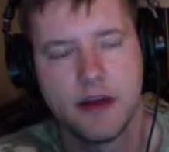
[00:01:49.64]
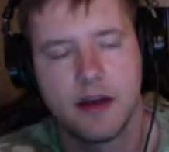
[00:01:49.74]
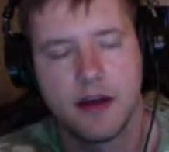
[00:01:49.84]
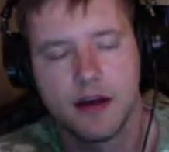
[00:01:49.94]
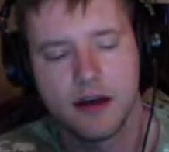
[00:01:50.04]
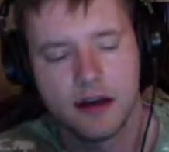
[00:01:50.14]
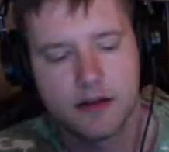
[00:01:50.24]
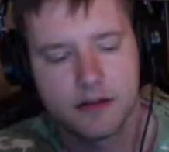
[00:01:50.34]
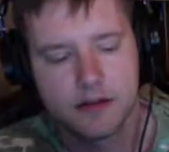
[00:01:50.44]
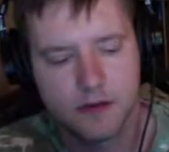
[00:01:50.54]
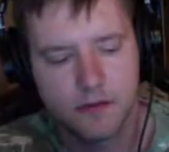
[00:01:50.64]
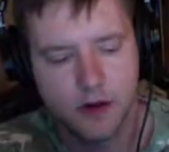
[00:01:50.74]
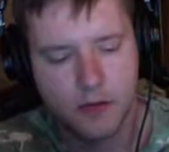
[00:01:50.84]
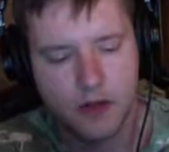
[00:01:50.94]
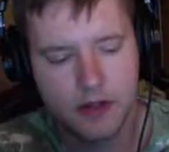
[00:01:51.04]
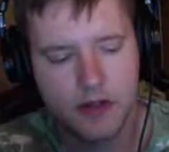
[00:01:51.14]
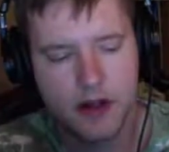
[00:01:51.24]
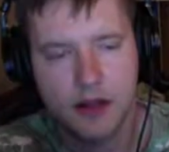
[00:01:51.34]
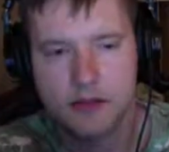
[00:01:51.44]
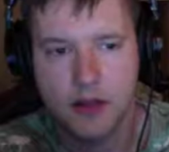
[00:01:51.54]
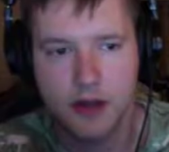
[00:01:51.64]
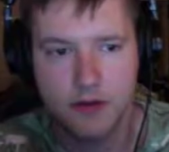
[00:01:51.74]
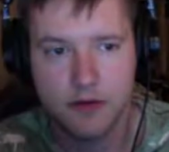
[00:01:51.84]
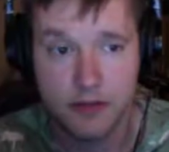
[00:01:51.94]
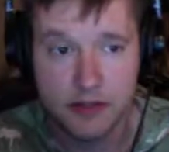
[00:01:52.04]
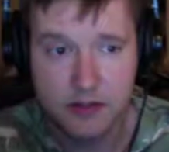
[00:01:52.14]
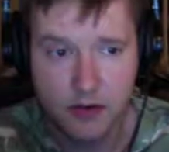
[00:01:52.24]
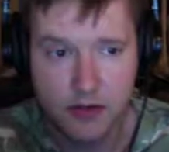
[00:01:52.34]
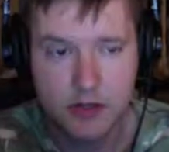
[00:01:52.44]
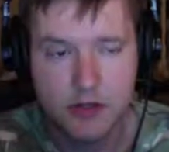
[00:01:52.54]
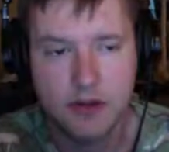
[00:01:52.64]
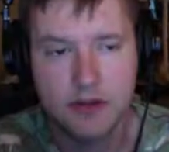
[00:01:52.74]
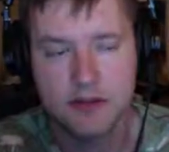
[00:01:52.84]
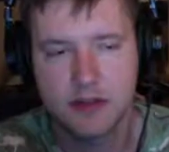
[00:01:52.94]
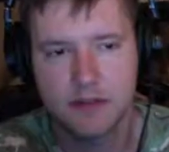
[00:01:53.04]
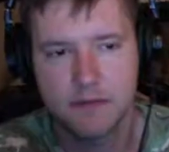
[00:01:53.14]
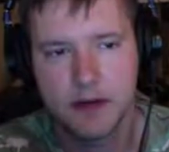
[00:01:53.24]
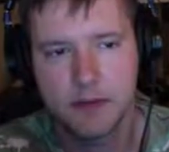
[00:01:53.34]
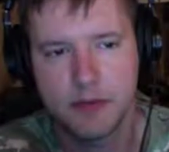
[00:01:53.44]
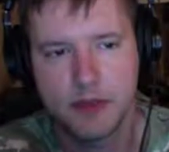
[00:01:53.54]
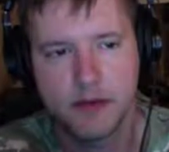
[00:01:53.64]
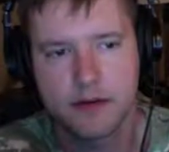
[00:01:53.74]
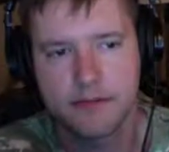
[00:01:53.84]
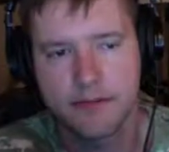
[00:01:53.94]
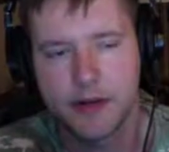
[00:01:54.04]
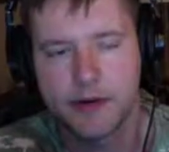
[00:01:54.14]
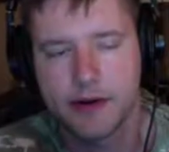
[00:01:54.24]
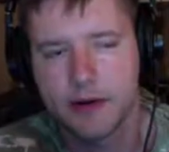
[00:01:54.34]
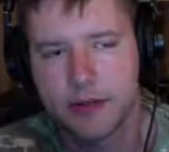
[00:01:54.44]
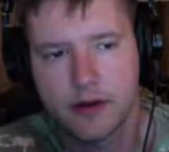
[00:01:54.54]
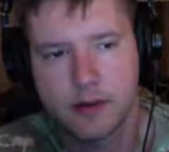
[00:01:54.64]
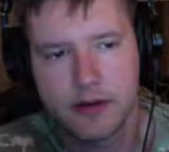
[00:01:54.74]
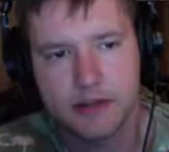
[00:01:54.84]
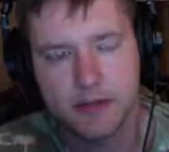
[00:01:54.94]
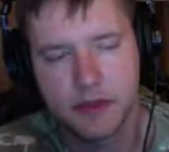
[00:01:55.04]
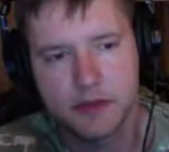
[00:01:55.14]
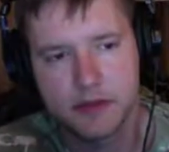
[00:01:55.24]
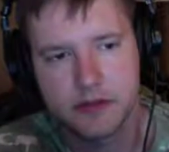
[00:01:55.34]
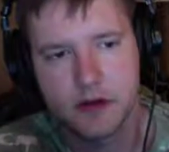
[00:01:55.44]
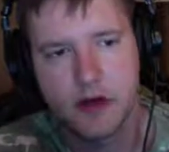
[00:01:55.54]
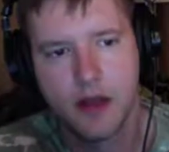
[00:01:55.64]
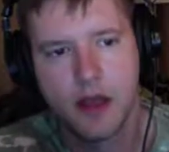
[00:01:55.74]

lower phone bill, and then I also got rid of my storage unit, so that freed up another $130 a month or so.